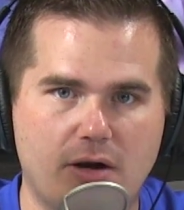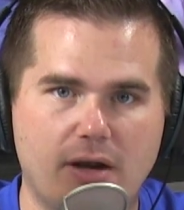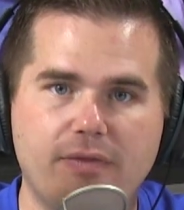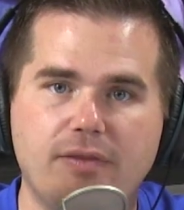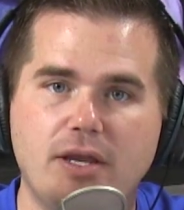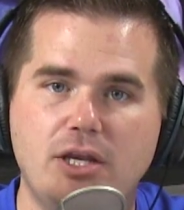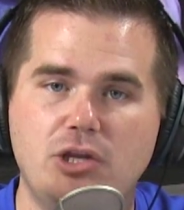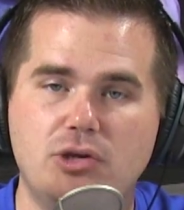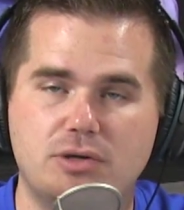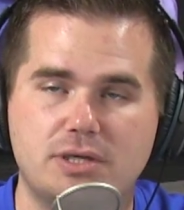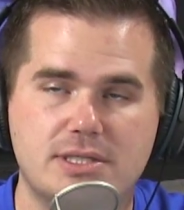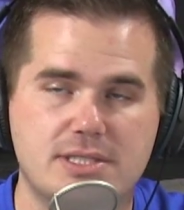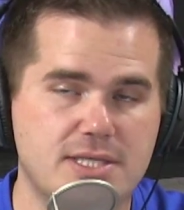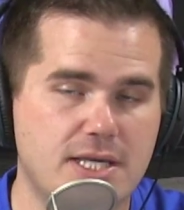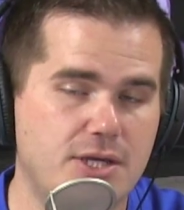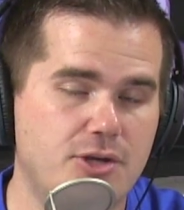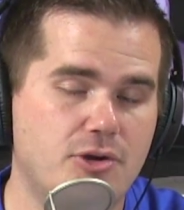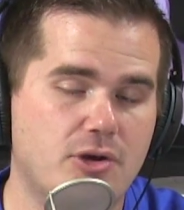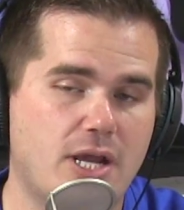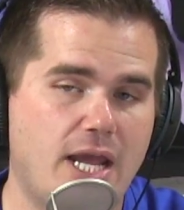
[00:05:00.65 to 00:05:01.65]
and then you can
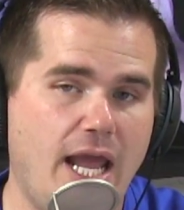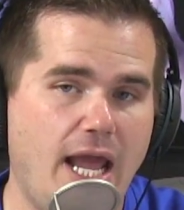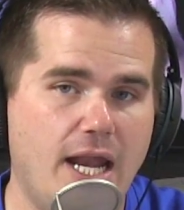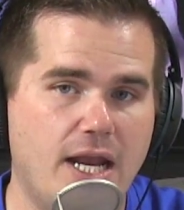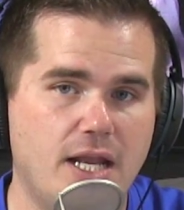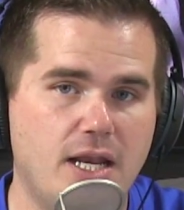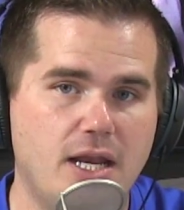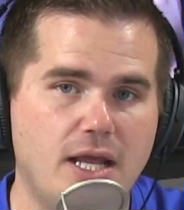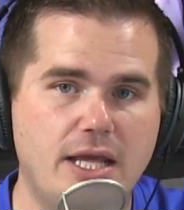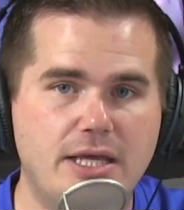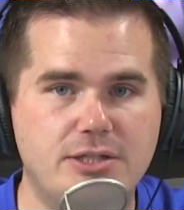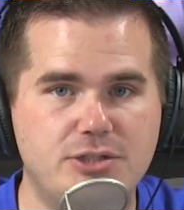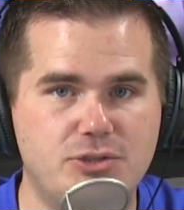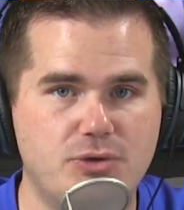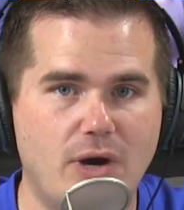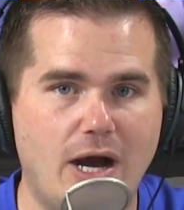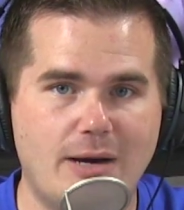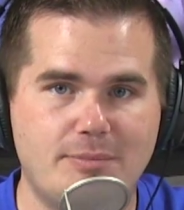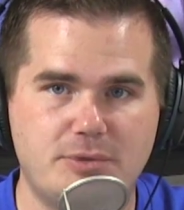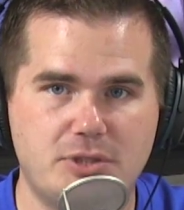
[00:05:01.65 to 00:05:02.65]
set your Canon
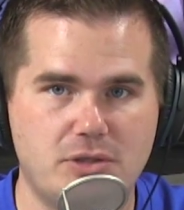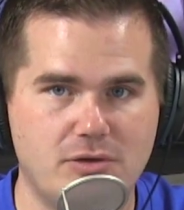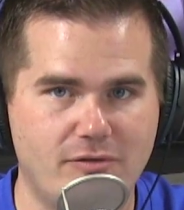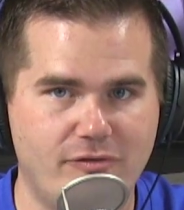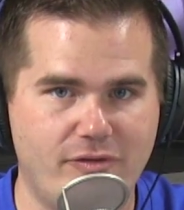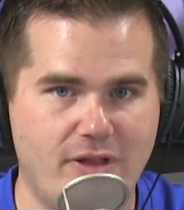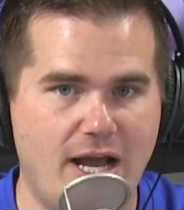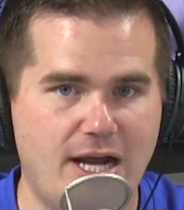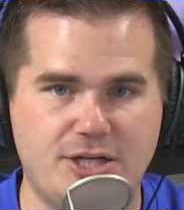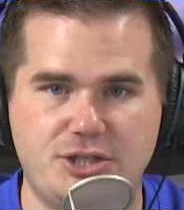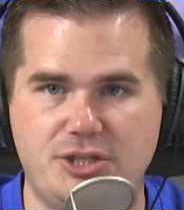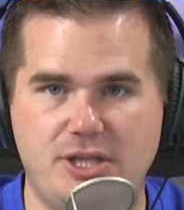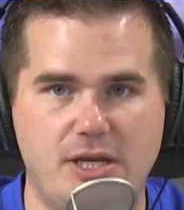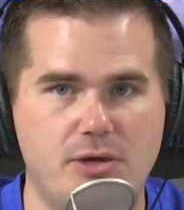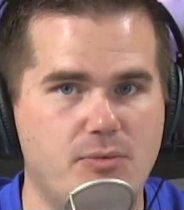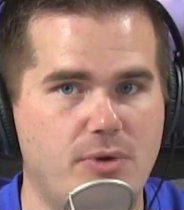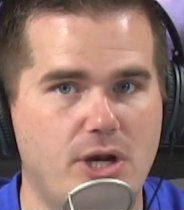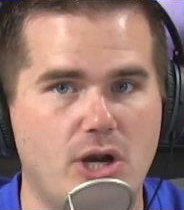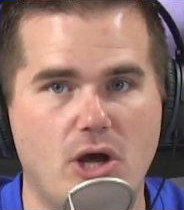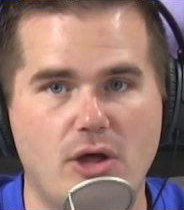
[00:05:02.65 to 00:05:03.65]
into optical flash. Then
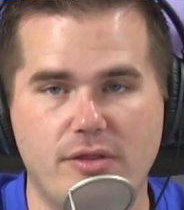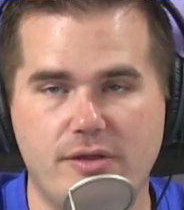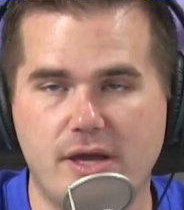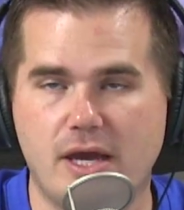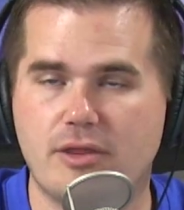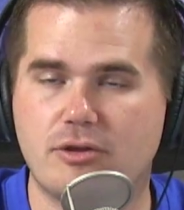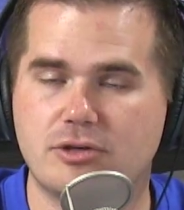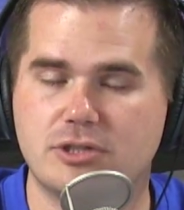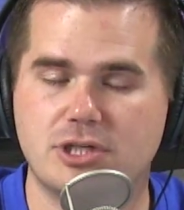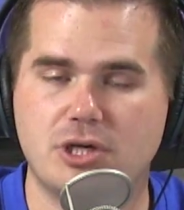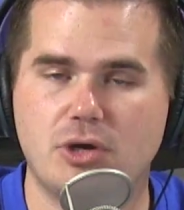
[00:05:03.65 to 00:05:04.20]
when all the others